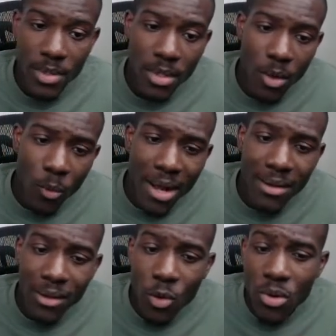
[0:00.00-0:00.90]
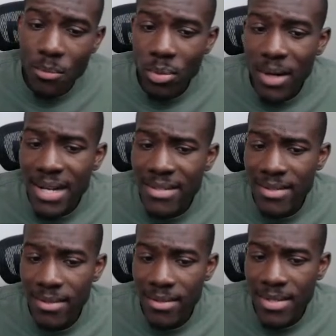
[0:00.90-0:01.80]
While lower
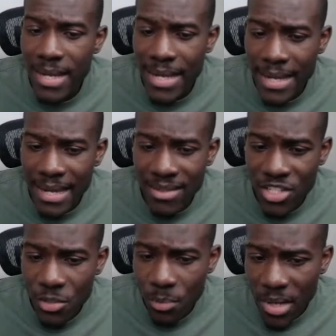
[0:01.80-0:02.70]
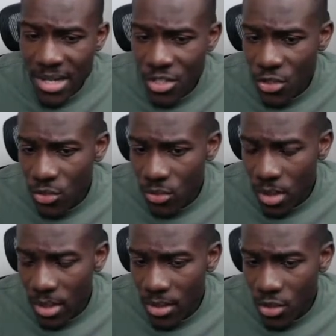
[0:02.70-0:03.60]
prices and the Sprott
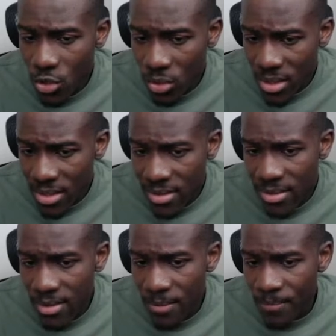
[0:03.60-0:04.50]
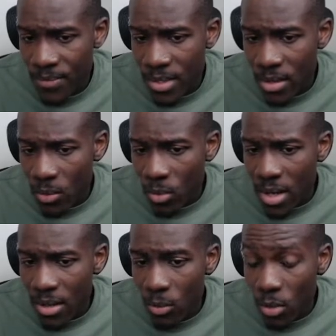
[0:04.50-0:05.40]
Trust
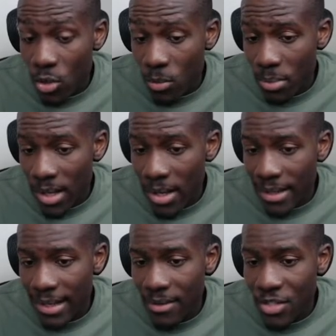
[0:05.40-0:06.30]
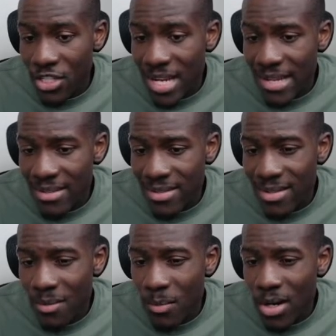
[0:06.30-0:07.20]
roadblock have shaken
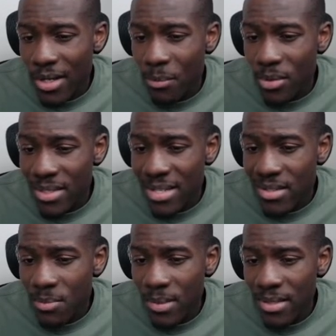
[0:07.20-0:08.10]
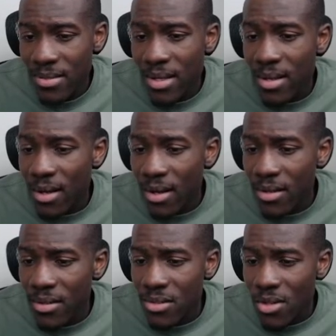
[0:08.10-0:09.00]
some market participants,
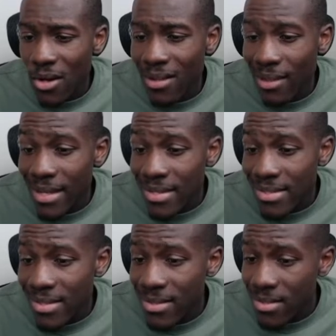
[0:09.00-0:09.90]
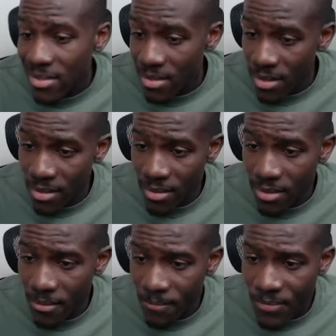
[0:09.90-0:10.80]
others are less
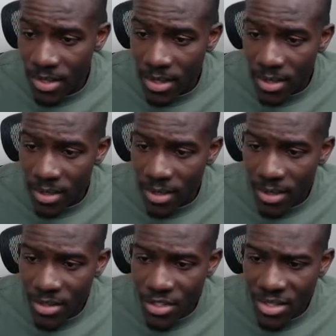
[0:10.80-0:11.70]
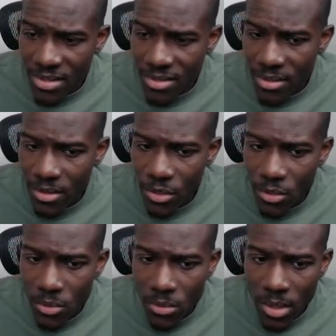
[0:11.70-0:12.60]
concerned. Justin
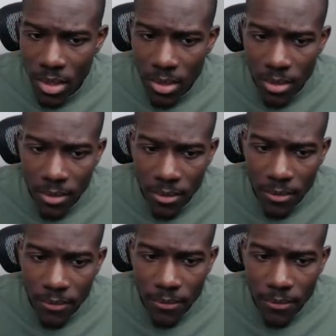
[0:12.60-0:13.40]
Hune of